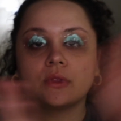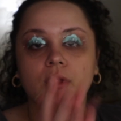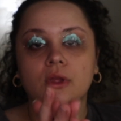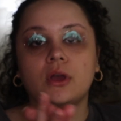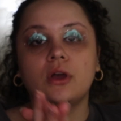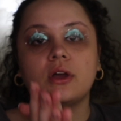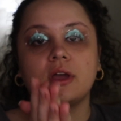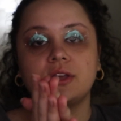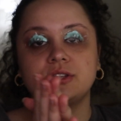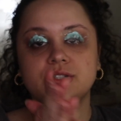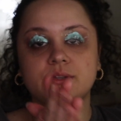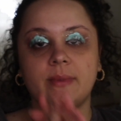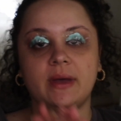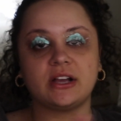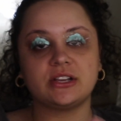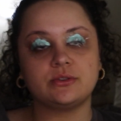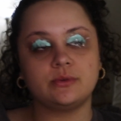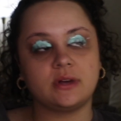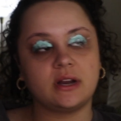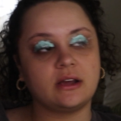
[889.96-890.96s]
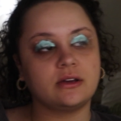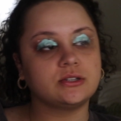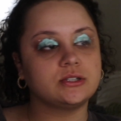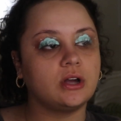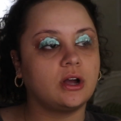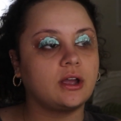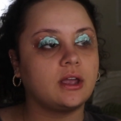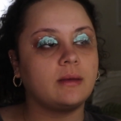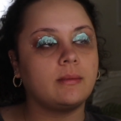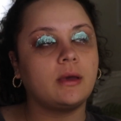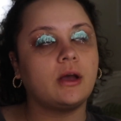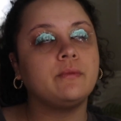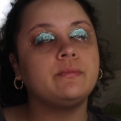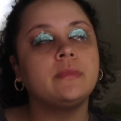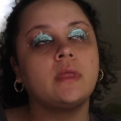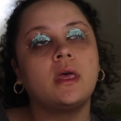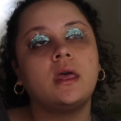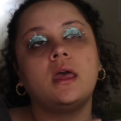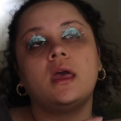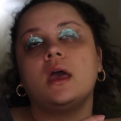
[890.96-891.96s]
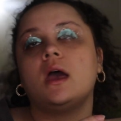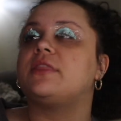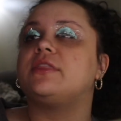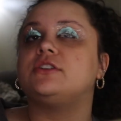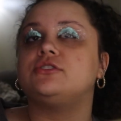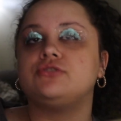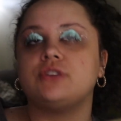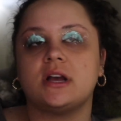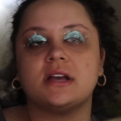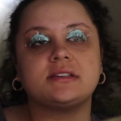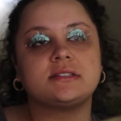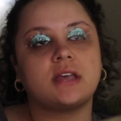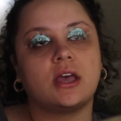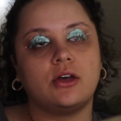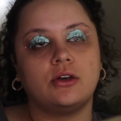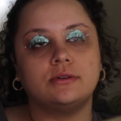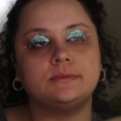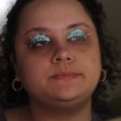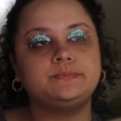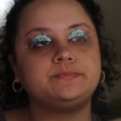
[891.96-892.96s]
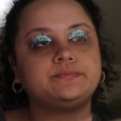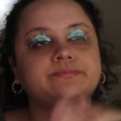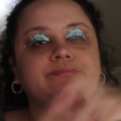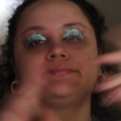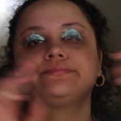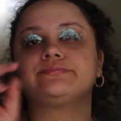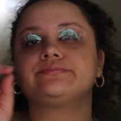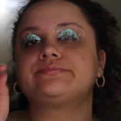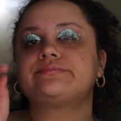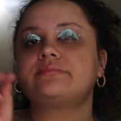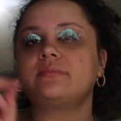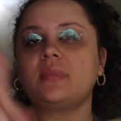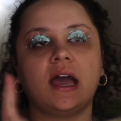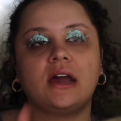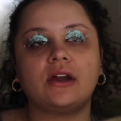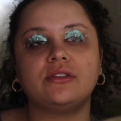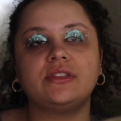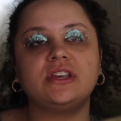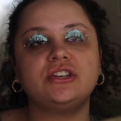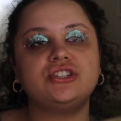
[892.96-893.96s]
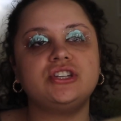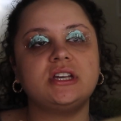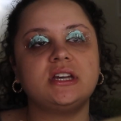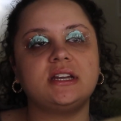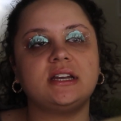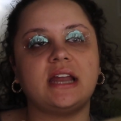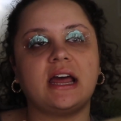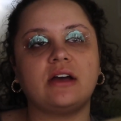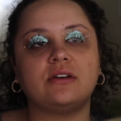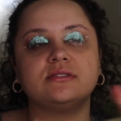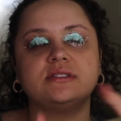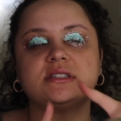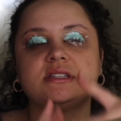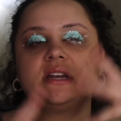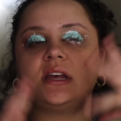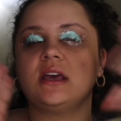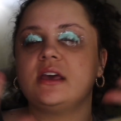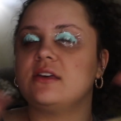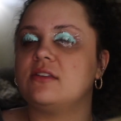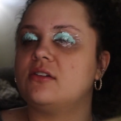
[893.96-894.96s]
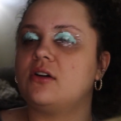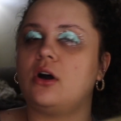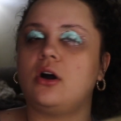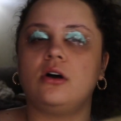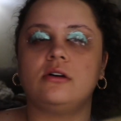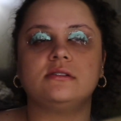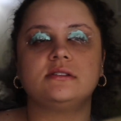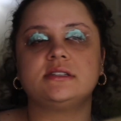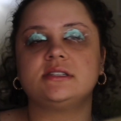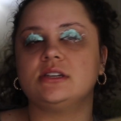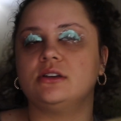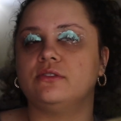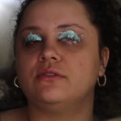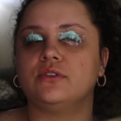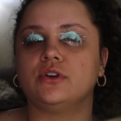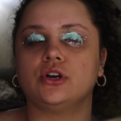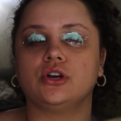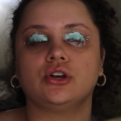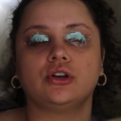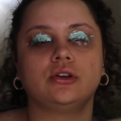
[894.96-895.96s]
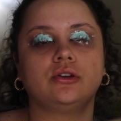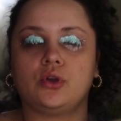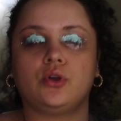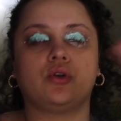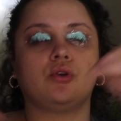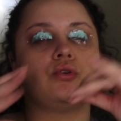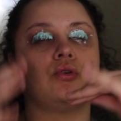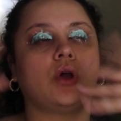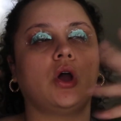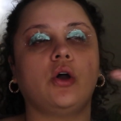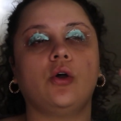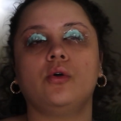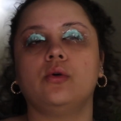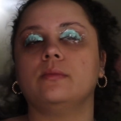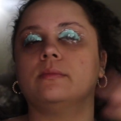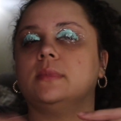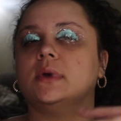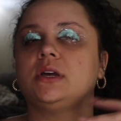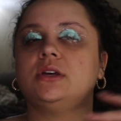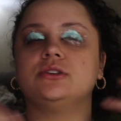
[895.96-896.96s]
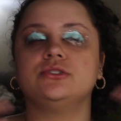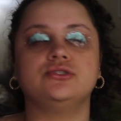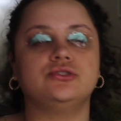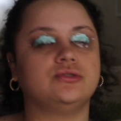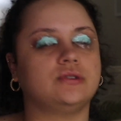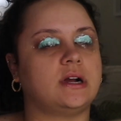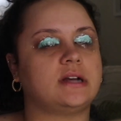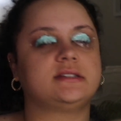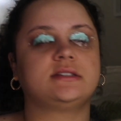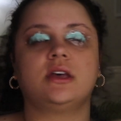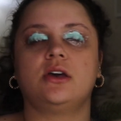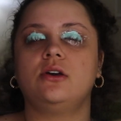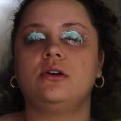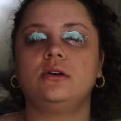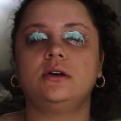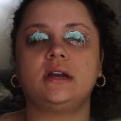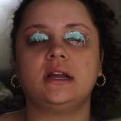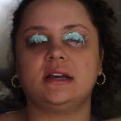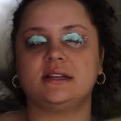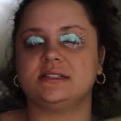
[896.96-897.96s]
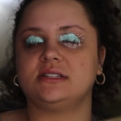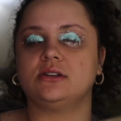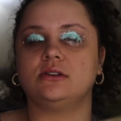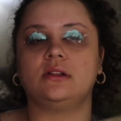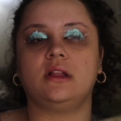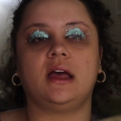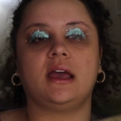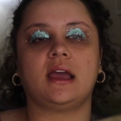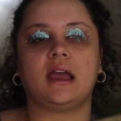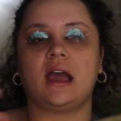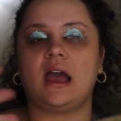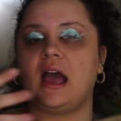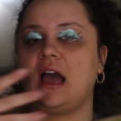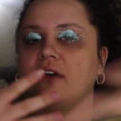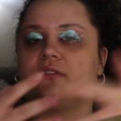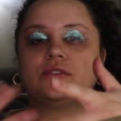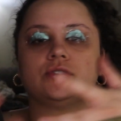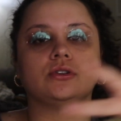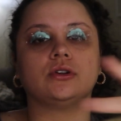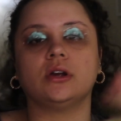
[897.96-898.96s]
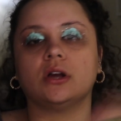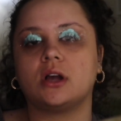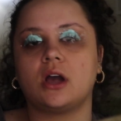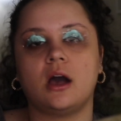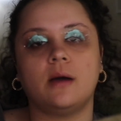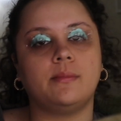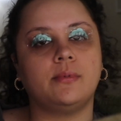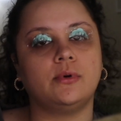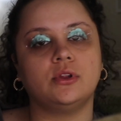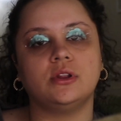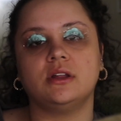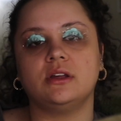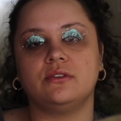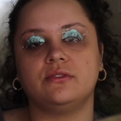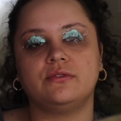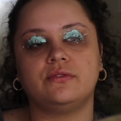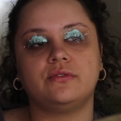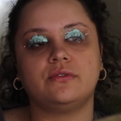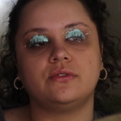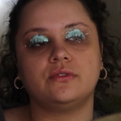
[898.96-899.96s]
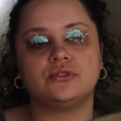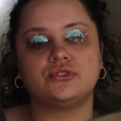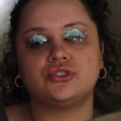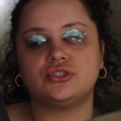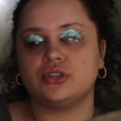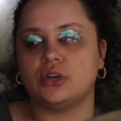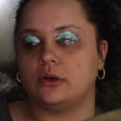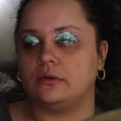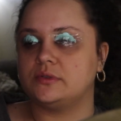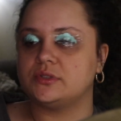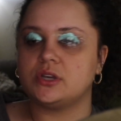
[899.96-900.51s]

Okay, so back to what I was talking about. The dress code. I don't think she announced the all silver chrome dress code until like after a couple of shows